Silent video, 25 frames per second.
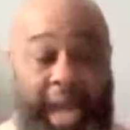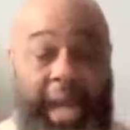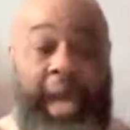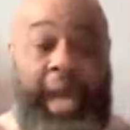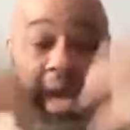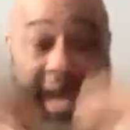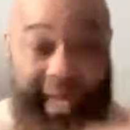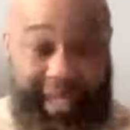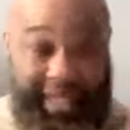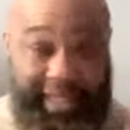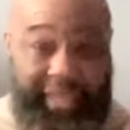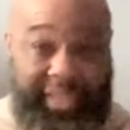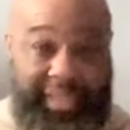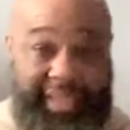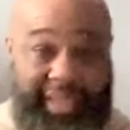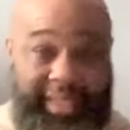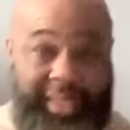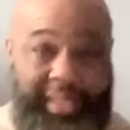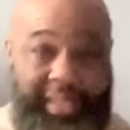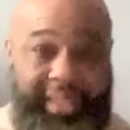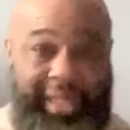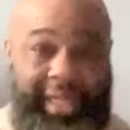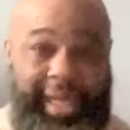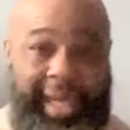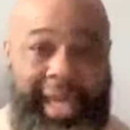
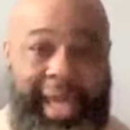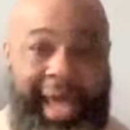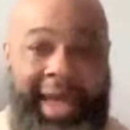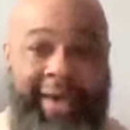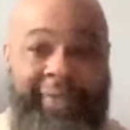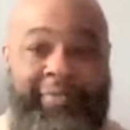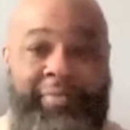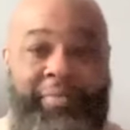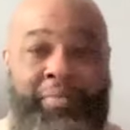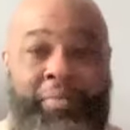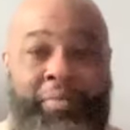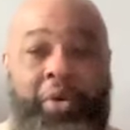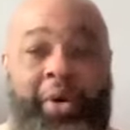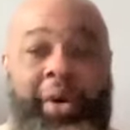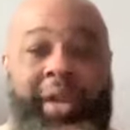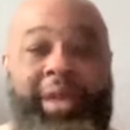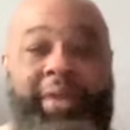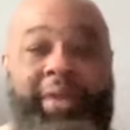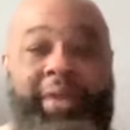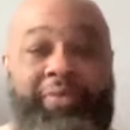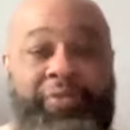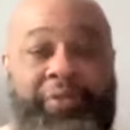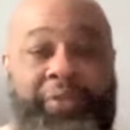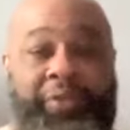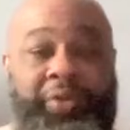us, have more
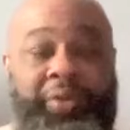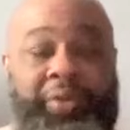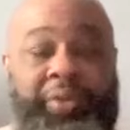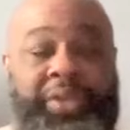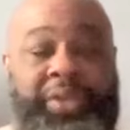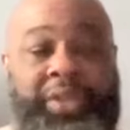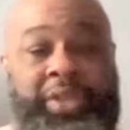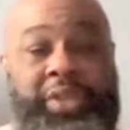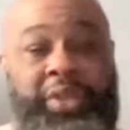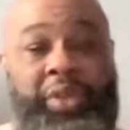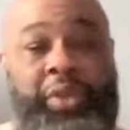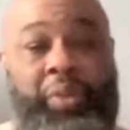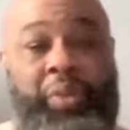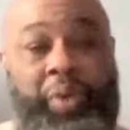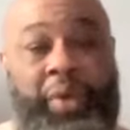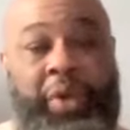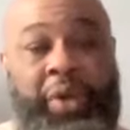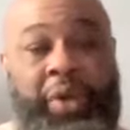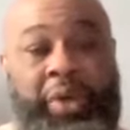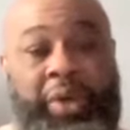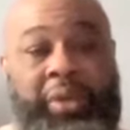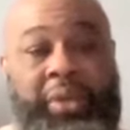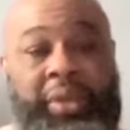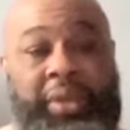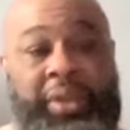influence in the
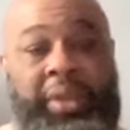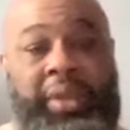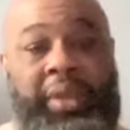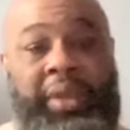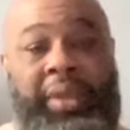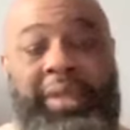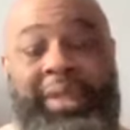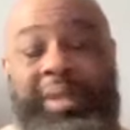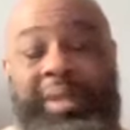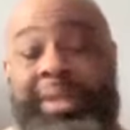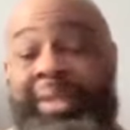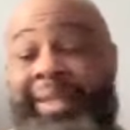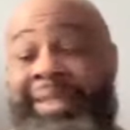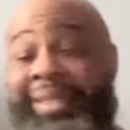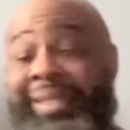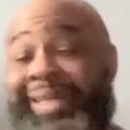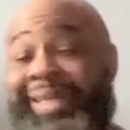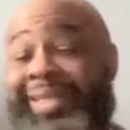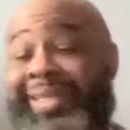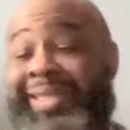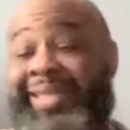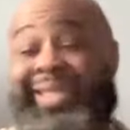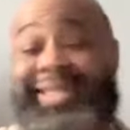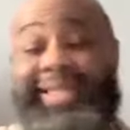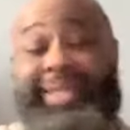world
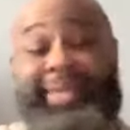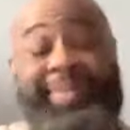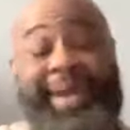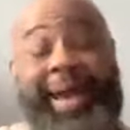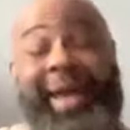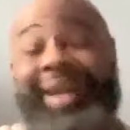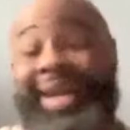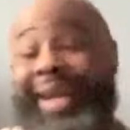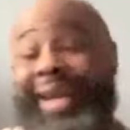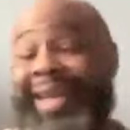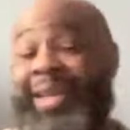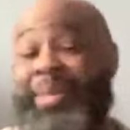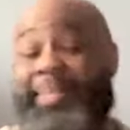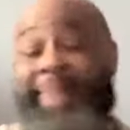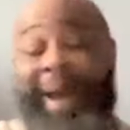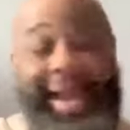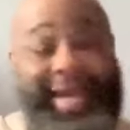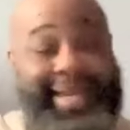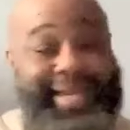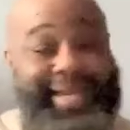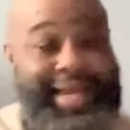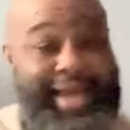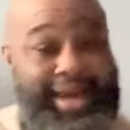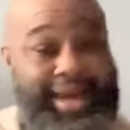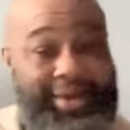than just about
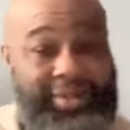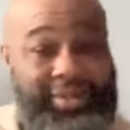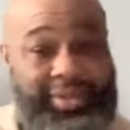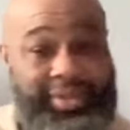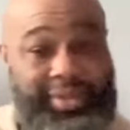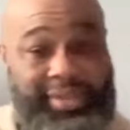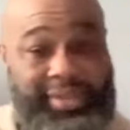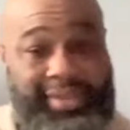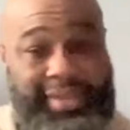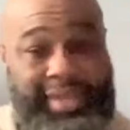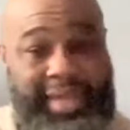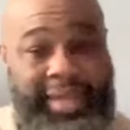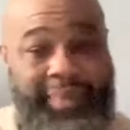anybody else.